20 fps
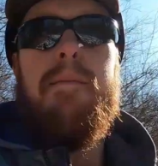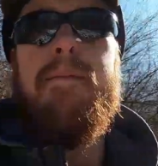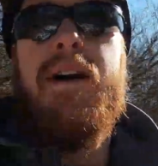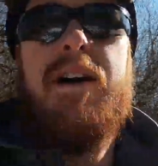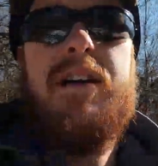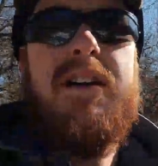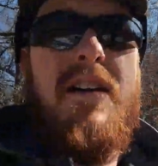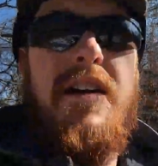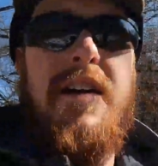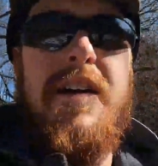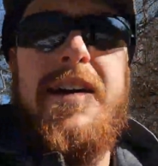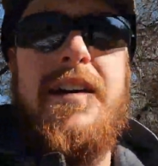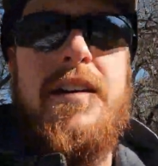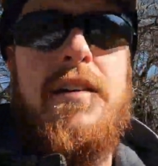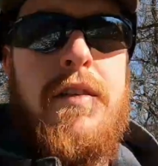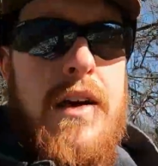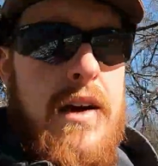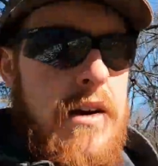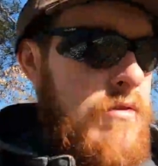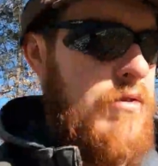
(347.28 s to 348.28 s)
I'm not gonna hang
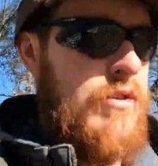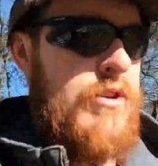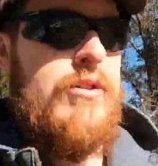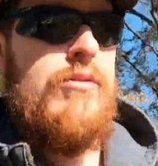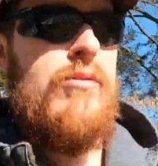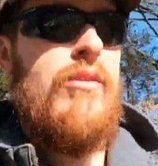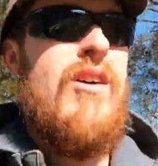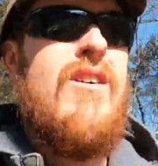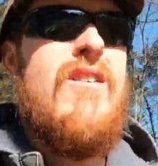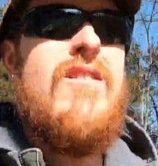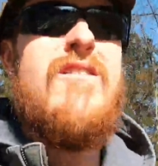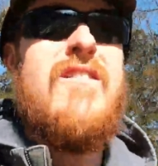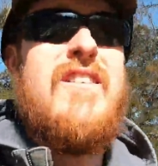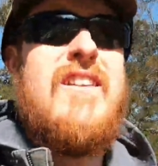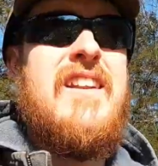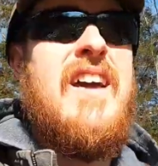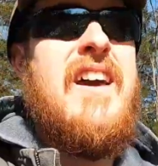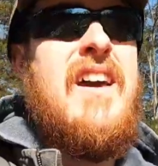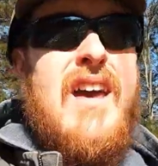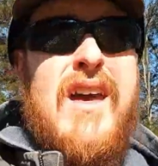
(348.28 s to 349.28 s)
around too long
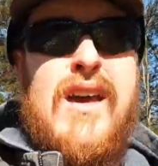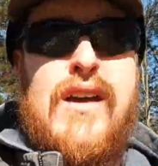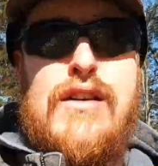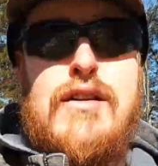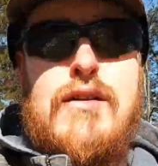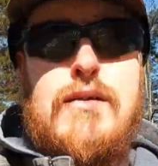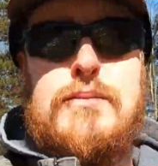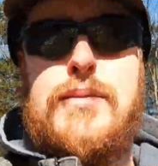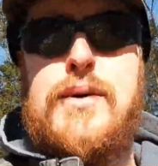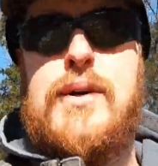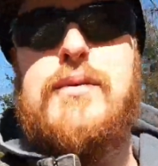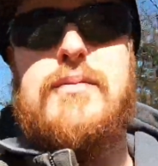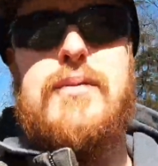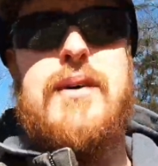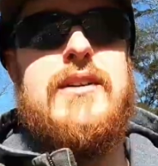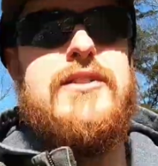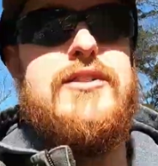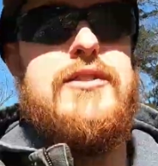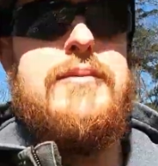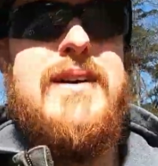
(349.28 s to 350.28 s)
and put a
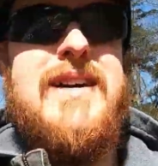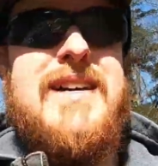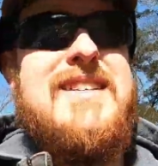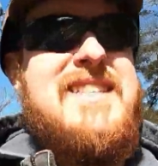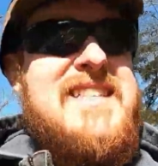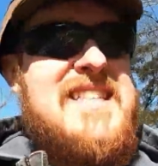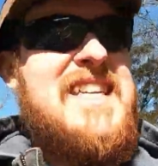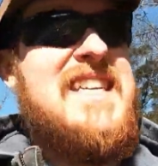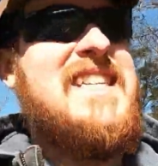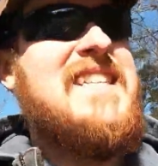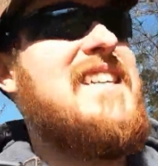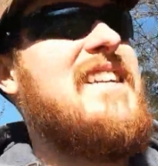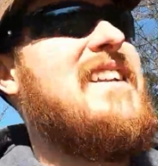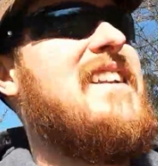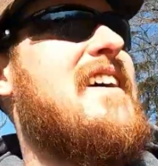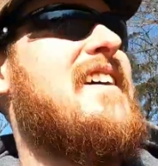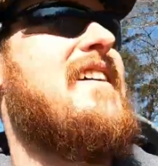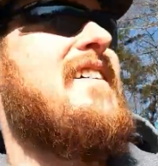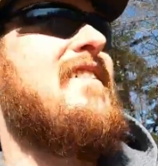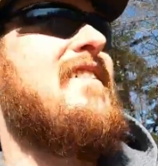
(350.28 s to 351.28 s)
bunch of my scent in the